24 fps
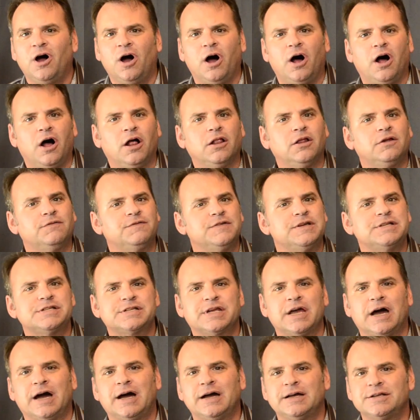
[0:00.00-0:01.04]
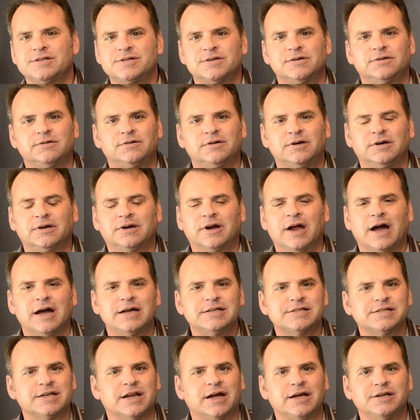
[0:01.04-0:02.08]
All of these guys are
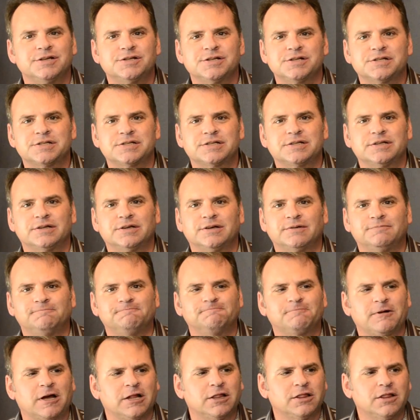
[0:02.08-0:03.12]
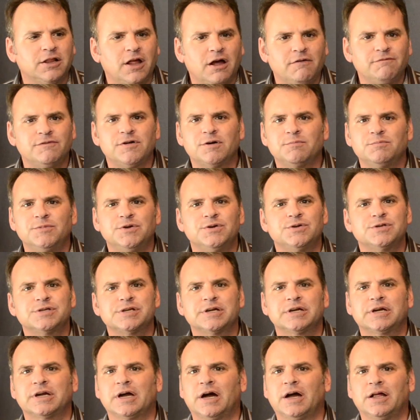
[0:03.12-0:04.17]
guys that I just I love their
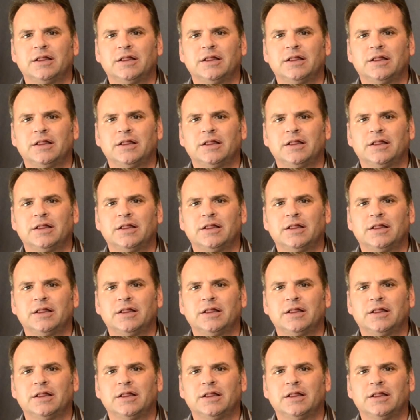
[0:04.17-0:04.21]
music.